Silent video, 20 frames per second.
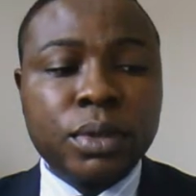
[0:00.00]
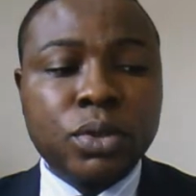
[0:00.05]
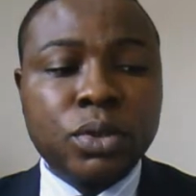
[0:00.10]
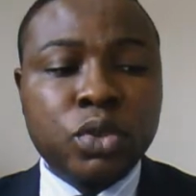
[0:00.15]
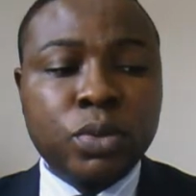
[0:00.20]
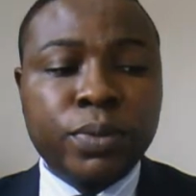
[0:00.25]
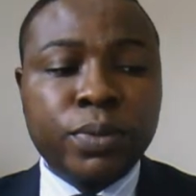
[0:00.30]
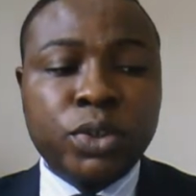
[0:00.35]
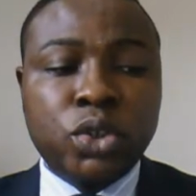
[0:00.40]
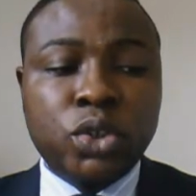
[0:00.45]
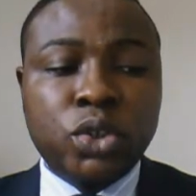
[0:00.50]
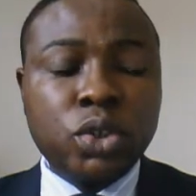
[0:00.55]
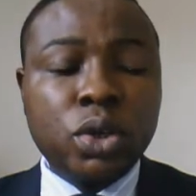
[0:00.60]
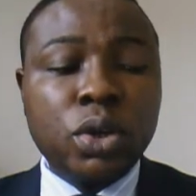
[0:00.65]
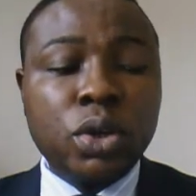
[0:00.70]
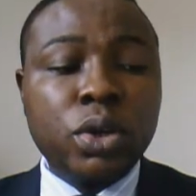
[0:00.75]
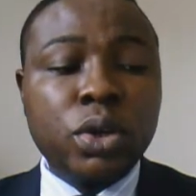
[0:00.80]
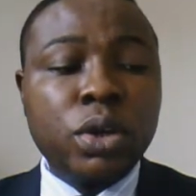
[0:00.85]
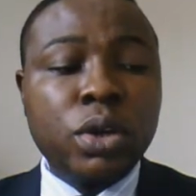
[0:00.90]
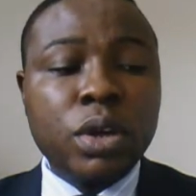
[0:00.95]
To be
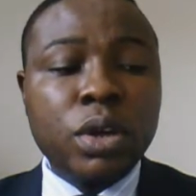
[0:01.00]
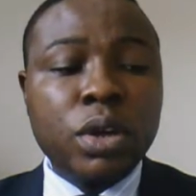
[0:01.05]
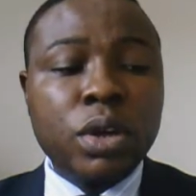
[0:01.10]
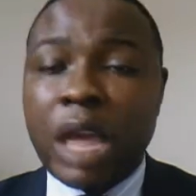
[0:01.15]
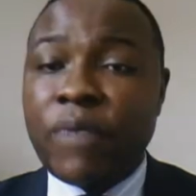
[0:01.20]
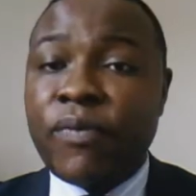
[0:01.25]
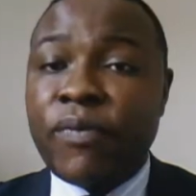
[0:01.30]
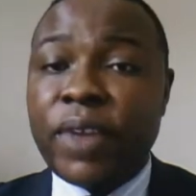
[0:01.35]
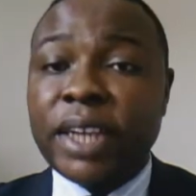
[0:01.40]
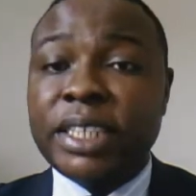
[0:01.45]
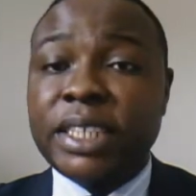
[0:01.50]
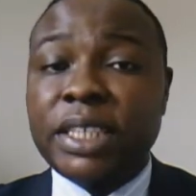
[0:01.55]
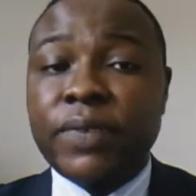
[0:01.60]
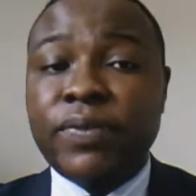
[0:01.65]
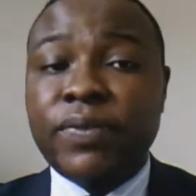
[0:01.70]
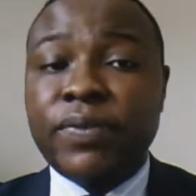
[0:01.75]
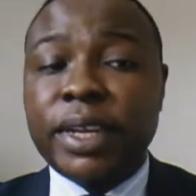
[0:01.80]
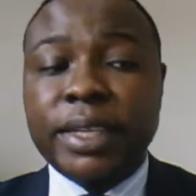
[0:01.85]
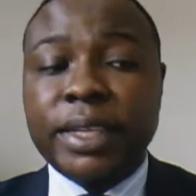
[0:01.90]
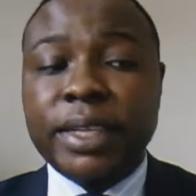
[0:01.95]
sure,
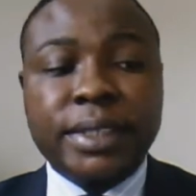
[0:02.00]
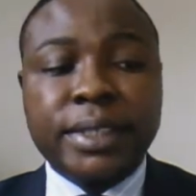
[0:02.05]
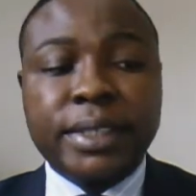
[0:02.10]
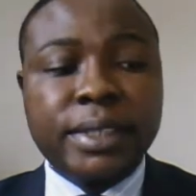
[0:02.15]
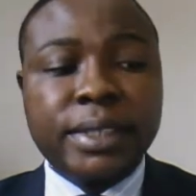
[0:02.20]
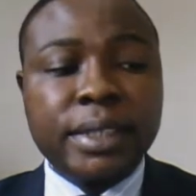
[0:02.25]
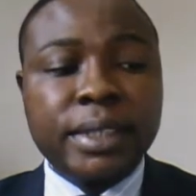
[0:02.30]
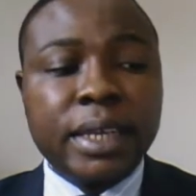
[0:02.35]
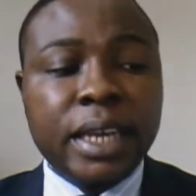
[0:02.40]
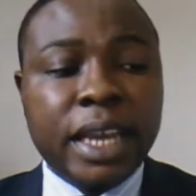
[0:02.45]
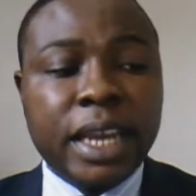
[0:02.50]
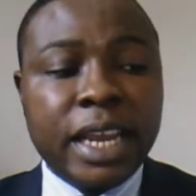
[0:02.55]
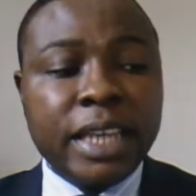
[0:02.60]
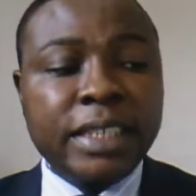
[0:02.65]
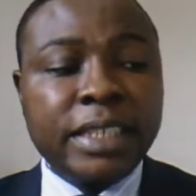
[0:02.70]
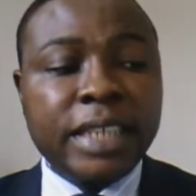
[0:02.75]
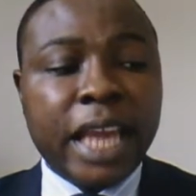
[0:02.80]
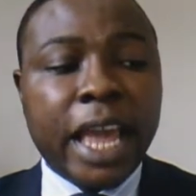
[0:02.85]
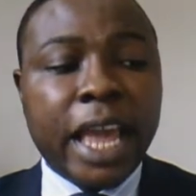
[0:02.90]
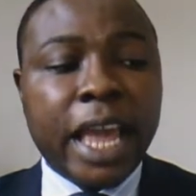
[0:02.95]
effectiveness
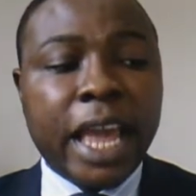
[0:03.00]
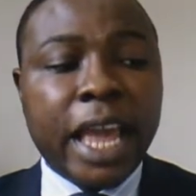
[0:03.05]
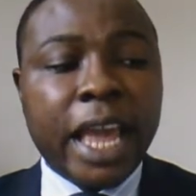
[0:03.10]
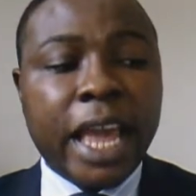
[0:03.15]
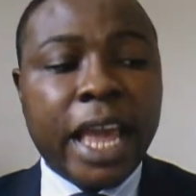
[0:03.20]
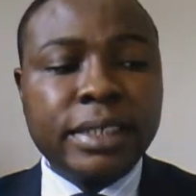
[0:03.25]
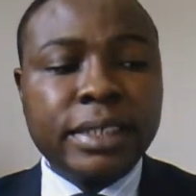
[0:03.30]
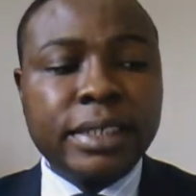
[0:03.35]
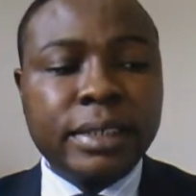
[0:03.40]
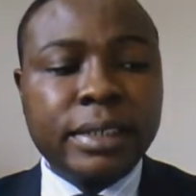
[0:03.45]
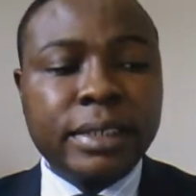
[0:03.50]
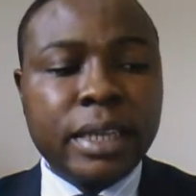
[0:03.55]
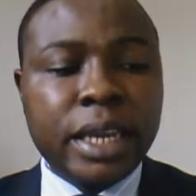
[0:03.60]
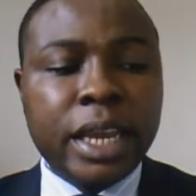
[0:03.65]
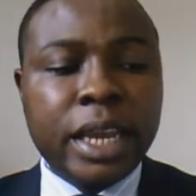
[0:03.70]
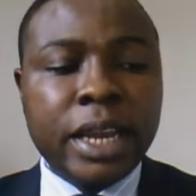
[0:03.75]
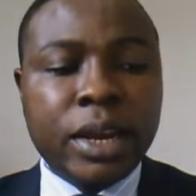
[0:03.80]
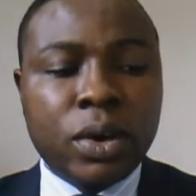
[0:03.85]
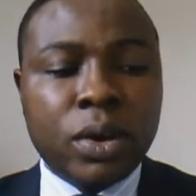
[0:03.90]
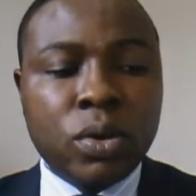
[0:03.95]
is anything,
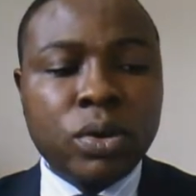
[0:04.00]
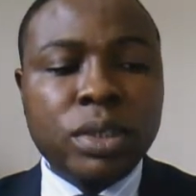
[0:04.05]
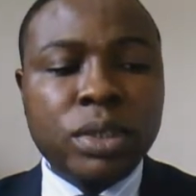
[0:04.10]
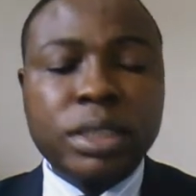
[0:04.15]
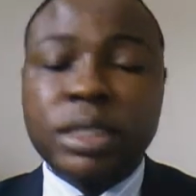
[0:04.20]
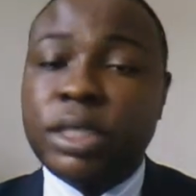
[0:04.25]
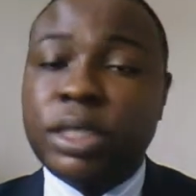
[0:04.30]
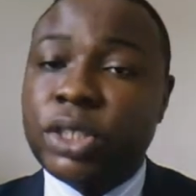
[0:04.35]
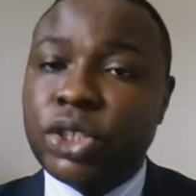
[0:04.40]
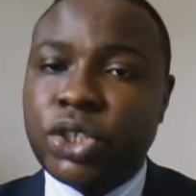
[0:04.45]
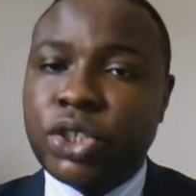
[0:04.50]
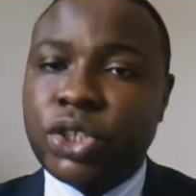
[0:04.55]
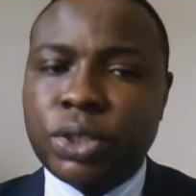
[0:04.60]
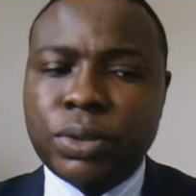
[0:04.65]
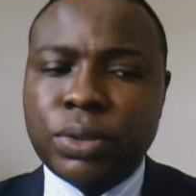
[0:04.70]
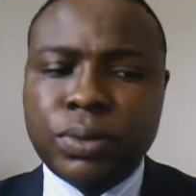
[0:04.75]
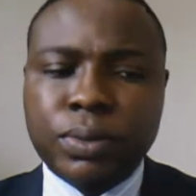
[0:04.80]
including teaching.